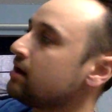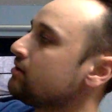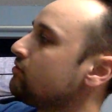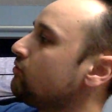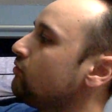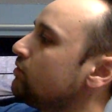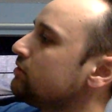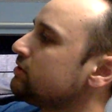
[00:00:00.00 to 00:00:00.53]

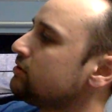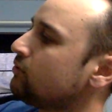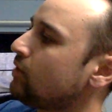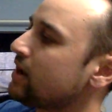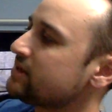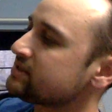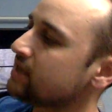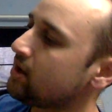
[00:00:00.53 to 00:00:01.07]
Word to the
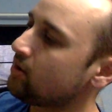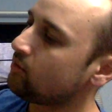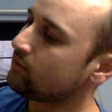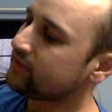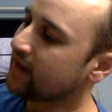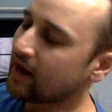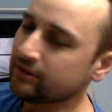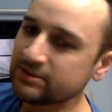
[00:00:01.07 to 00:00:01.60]
wise:
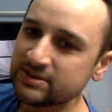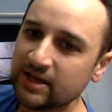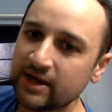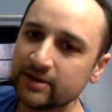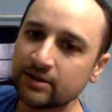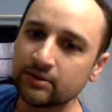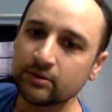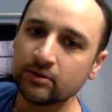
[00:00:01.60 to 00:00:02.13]
when the
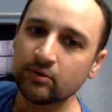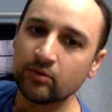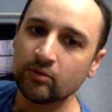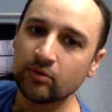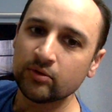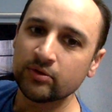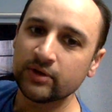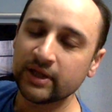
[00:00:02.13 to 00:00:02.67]
outside
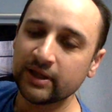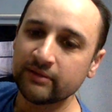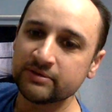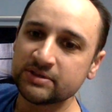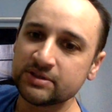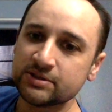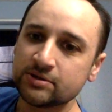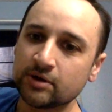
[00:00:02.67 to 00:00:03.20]

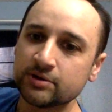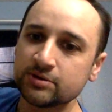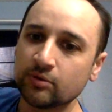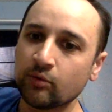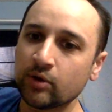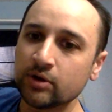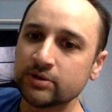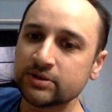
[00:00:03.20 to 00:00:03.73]
leaves start to
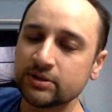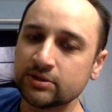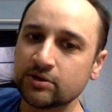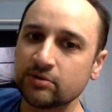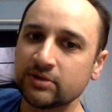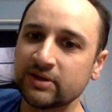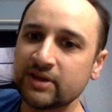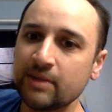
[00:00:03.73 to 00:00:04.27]
wilt,
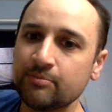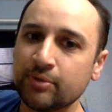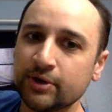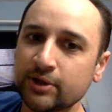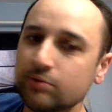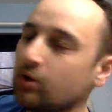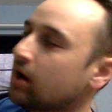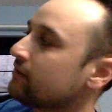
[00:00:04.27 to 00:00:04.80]
don't let that
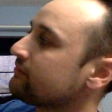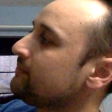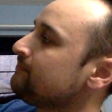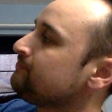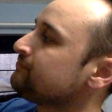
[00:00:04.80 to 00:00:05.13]
put you off.